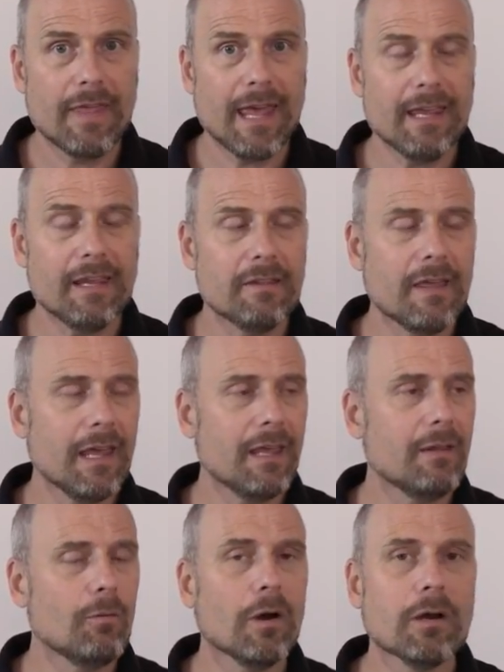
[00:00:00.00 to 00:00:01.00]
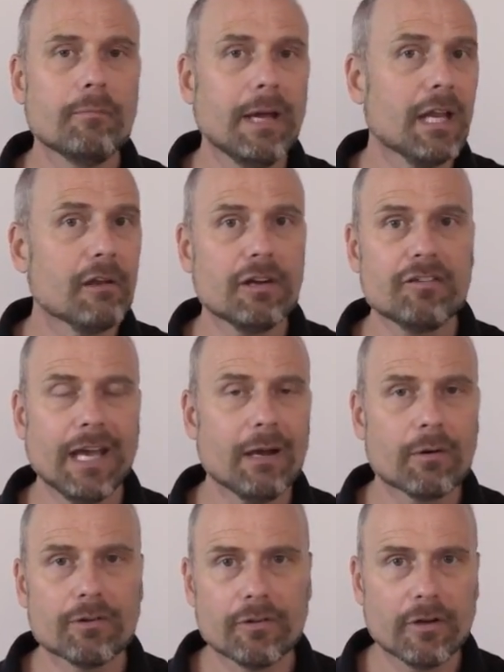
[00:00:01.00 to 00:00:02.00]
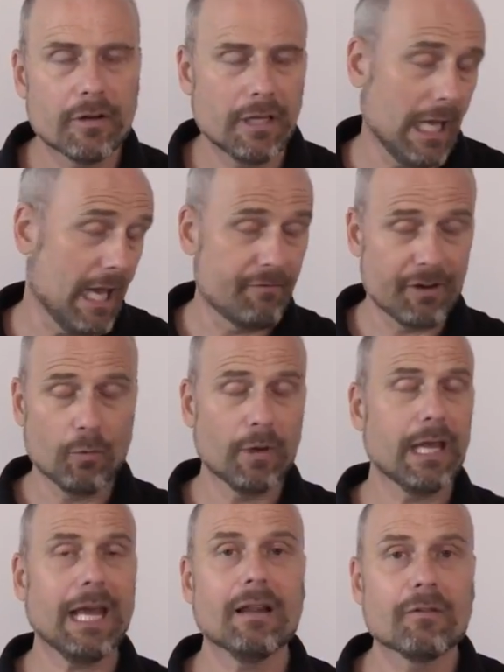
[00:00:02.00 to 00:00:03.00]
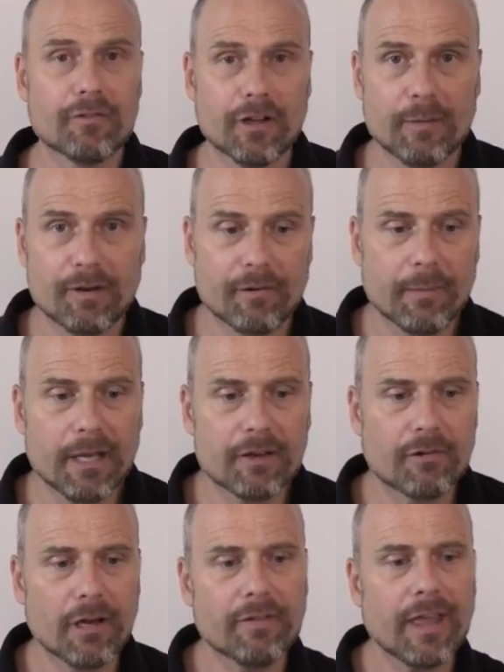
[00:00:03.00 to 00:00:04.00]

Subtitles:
They want Mallory Towers, not every Woody Allen film ever made, right?